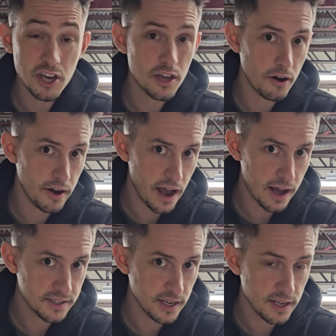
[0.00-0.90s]

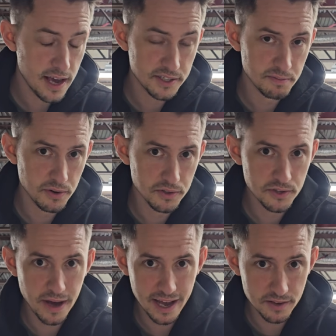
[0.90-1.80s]
curiosity as opposed
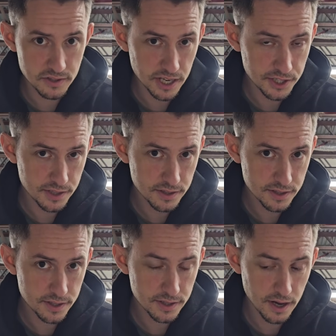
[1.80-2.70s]
to
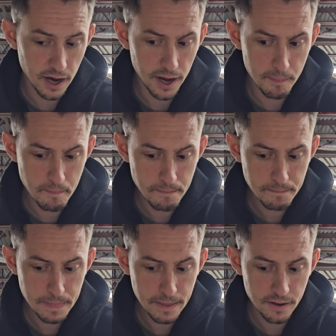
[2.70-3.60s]
accusations,
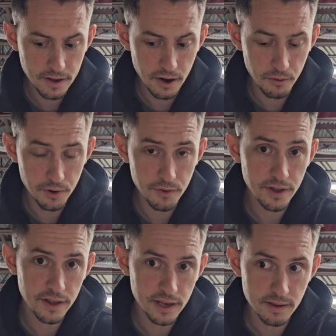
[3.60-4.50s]
you know, would
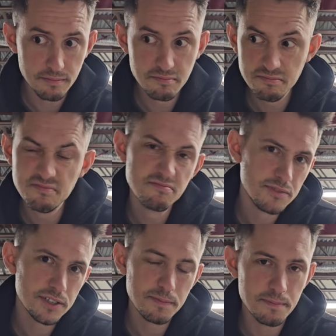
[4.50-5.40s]
really
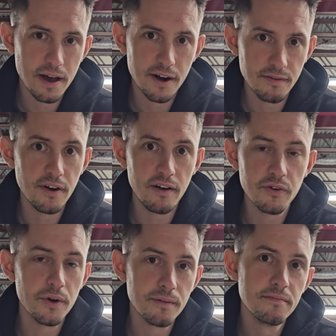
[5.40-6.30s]
just be better for
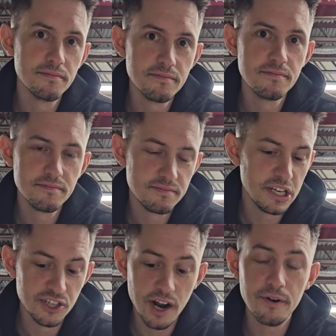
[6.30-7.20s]
everyone
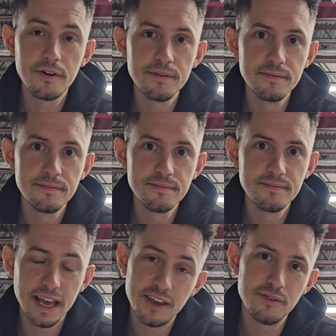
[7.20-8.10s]
in general.
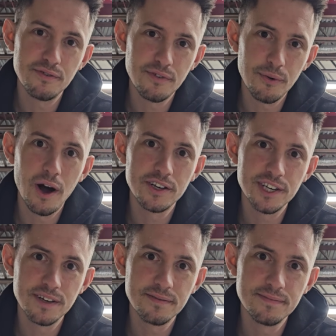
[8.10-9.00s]
Thank you for watching.